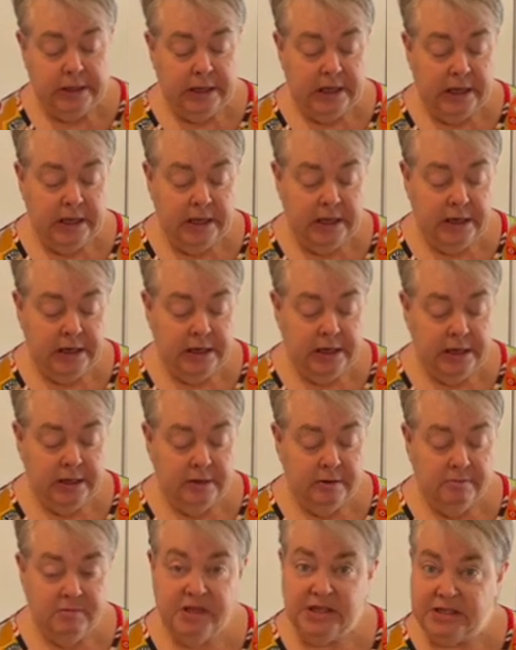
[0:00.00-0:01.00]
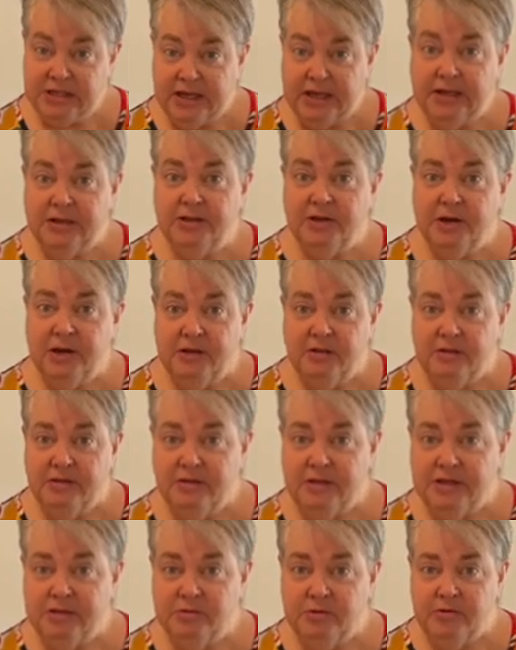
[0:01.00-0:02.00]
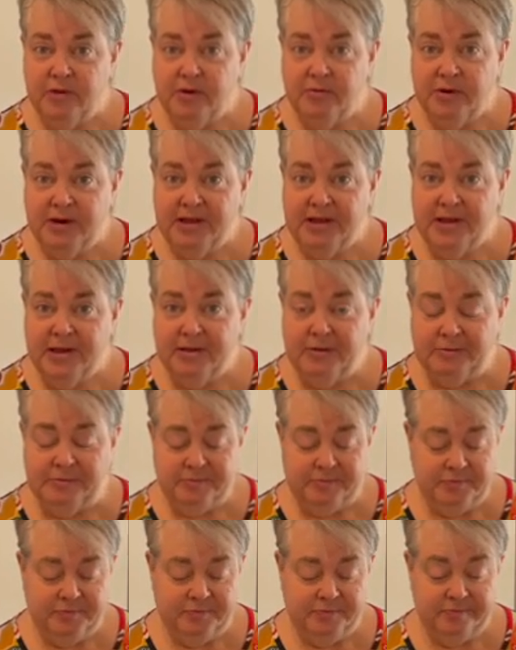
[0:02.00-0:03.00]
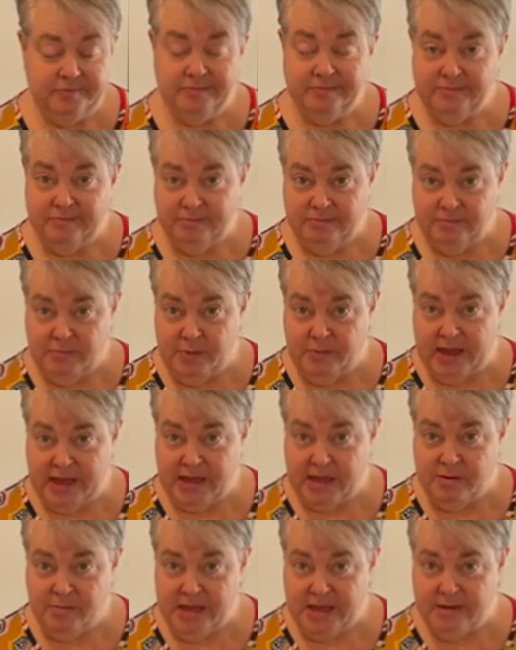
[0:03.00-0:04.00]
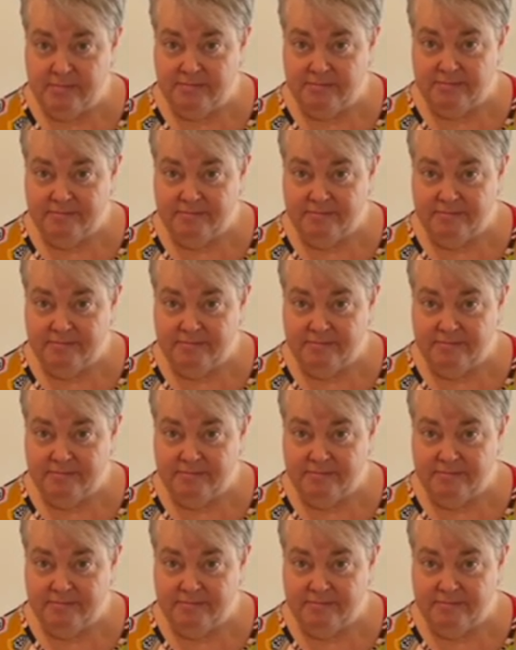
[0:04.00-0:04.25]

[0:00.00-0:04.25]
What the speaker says: and then take a look at all the things we've got ready to go. Be back in a bit.